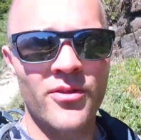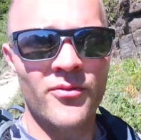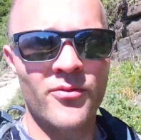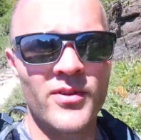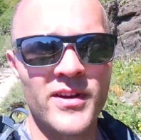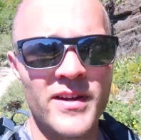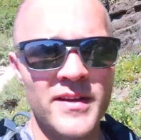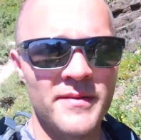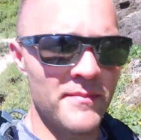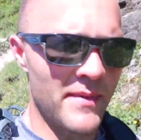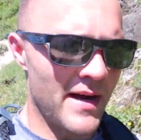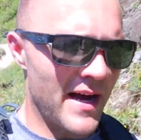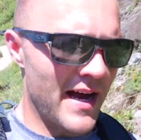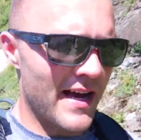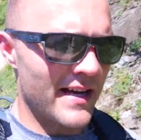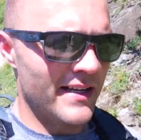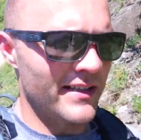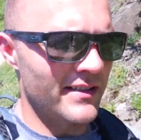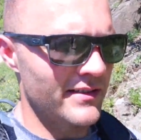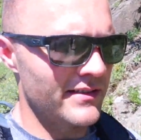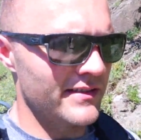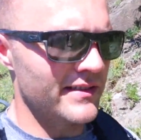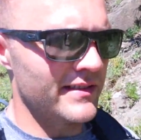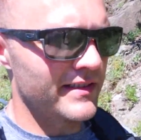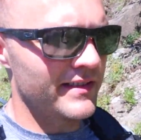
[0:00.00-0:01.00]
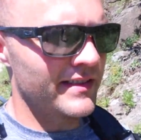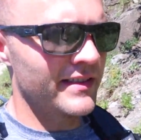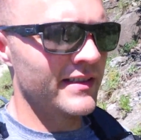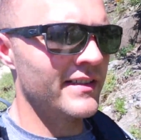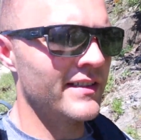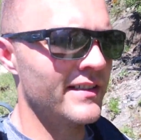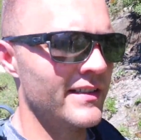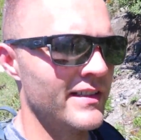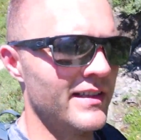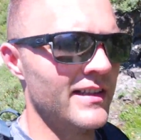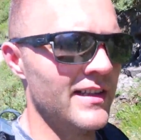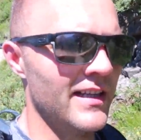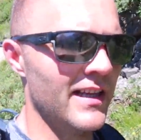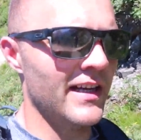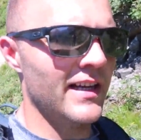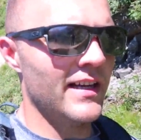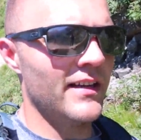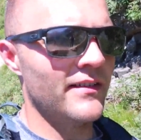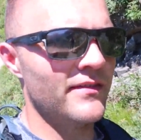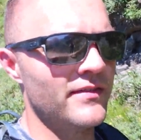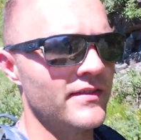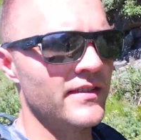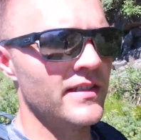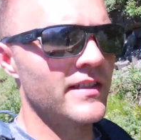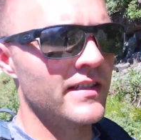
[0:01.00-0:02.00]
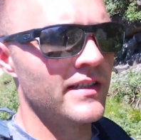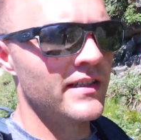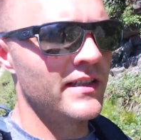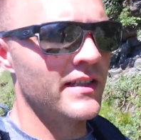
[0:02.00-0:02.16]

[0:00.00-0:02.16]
three miles left